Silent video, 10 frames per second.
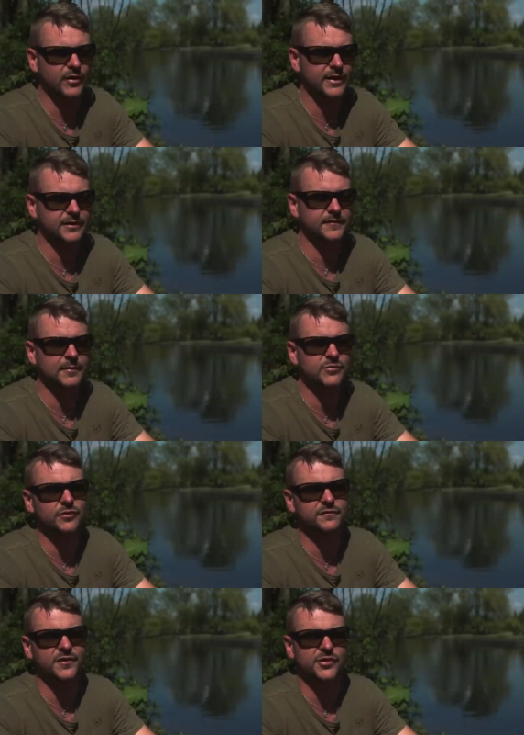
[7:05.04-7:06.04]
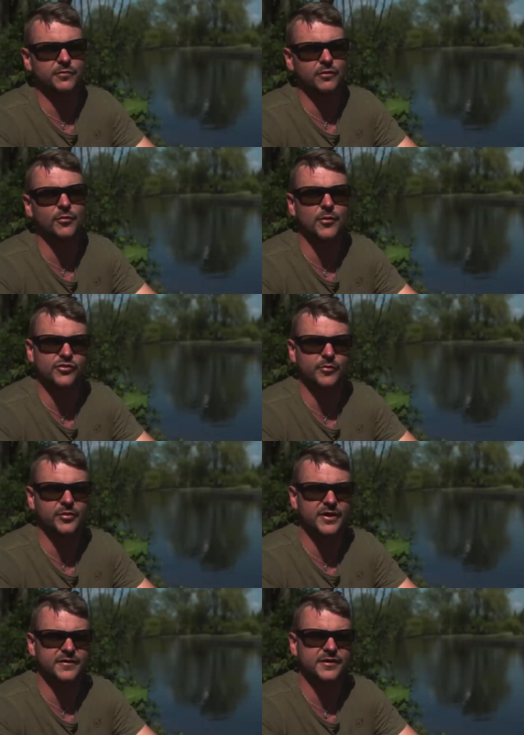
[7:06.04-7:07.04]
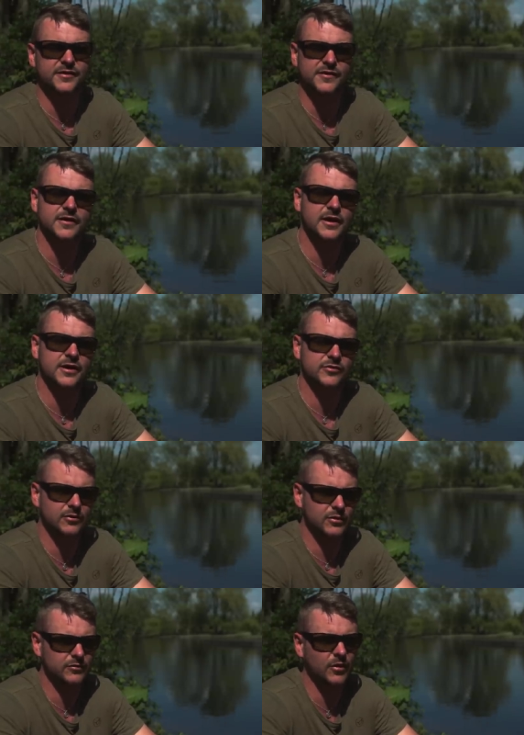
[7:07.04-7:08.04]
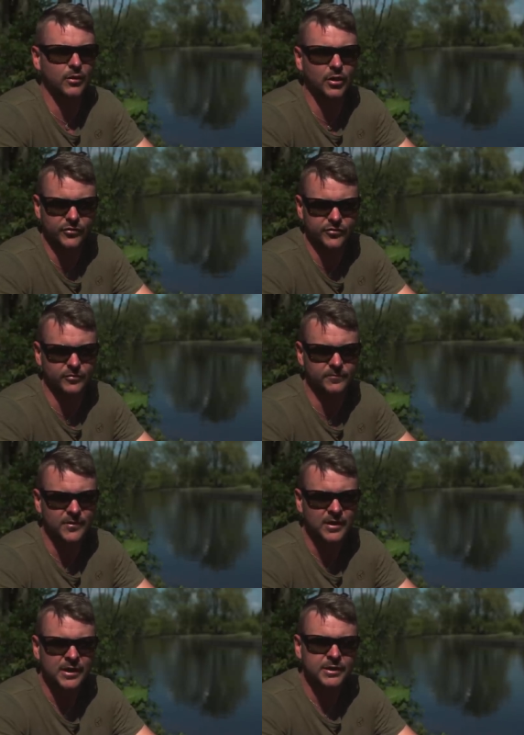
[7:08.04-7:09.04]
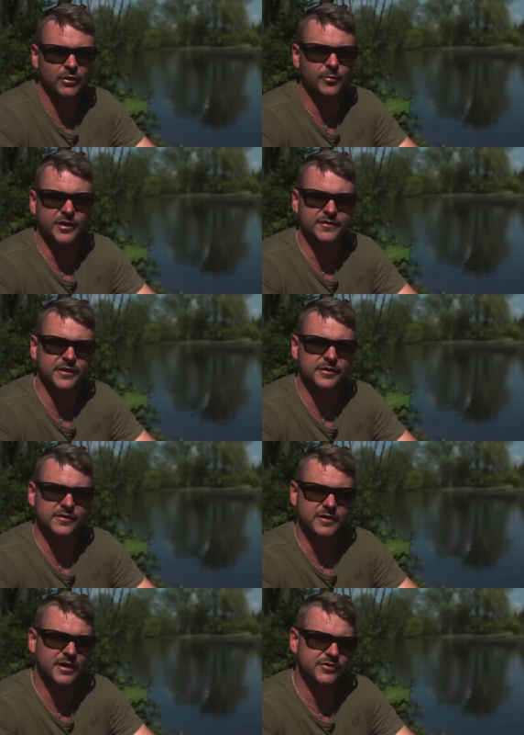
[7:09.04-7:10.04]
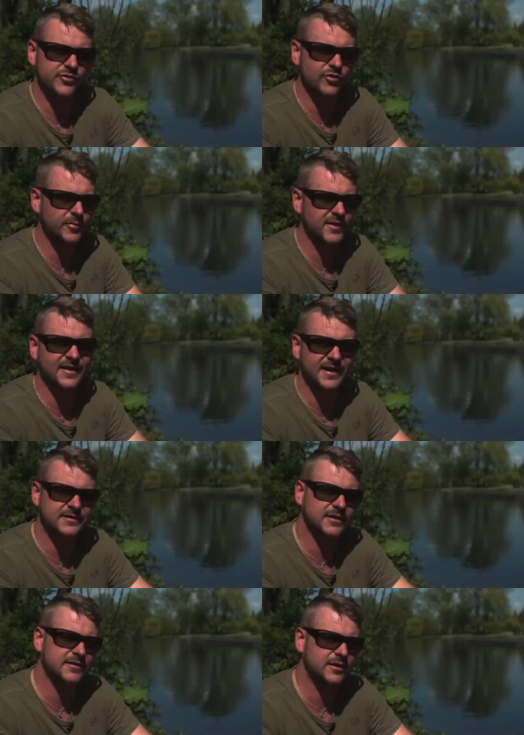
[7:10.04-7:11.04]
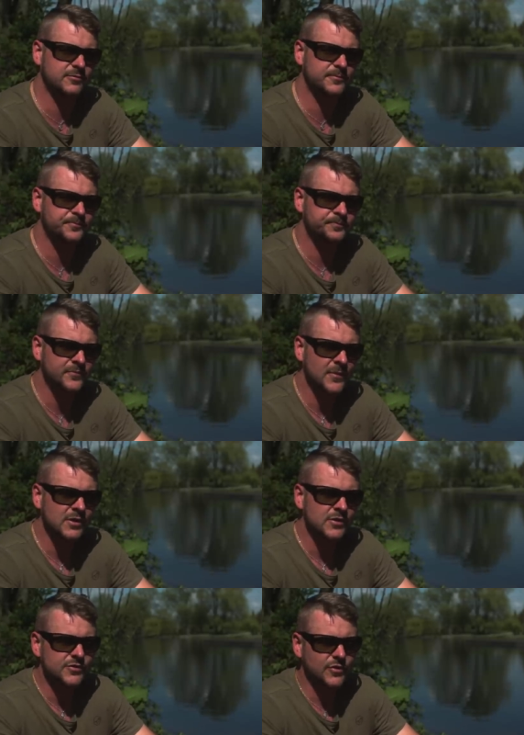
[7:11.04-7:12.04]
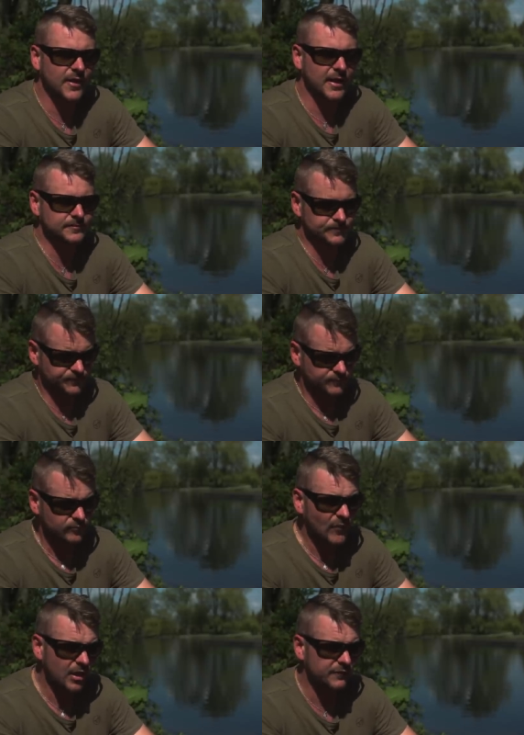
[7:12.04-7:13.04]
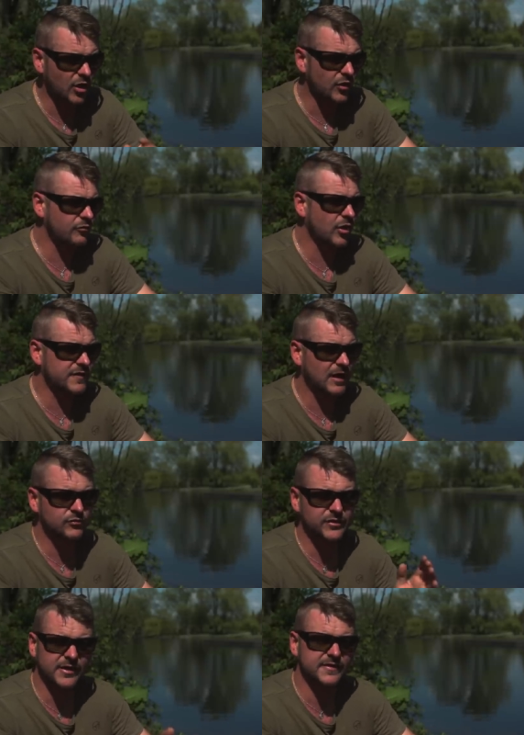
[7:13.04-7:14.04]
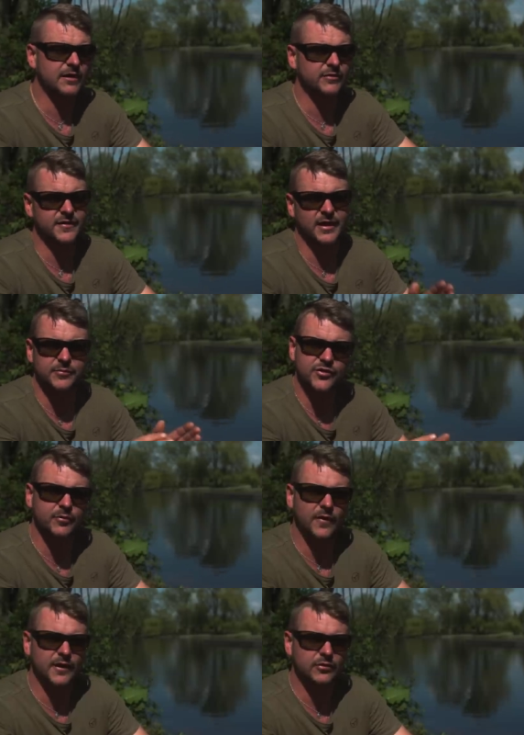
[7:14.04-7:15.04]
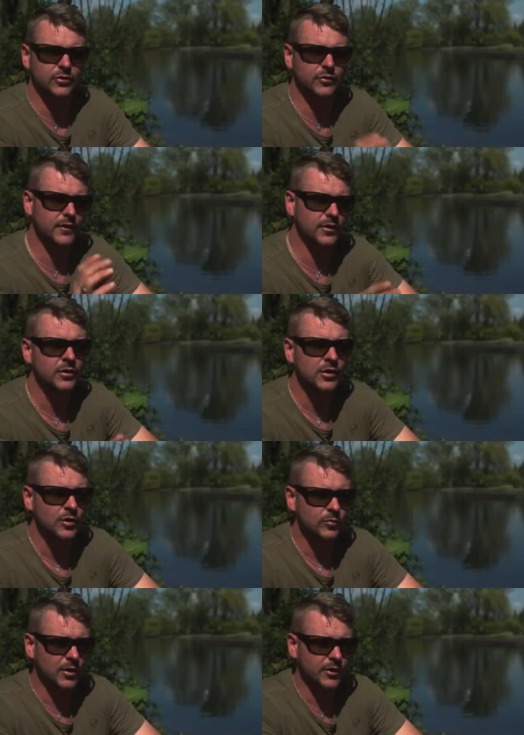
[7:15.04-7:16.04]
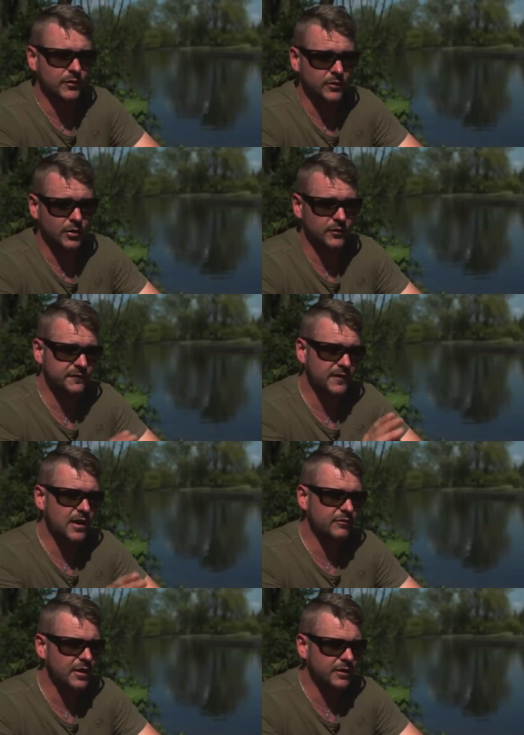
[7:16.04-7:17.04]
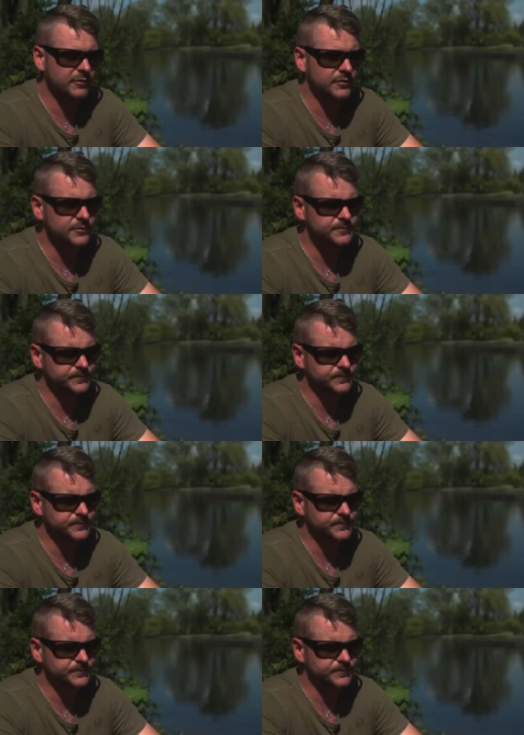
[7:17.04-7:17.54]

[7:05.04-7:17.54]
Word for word: like them two fish were almost a blessing in disguise. Although I lost them, they were a blessing in disguise to sort my tactics out. So then I've got the rods out, did exactly the same, two on that corner, one on, on the far island.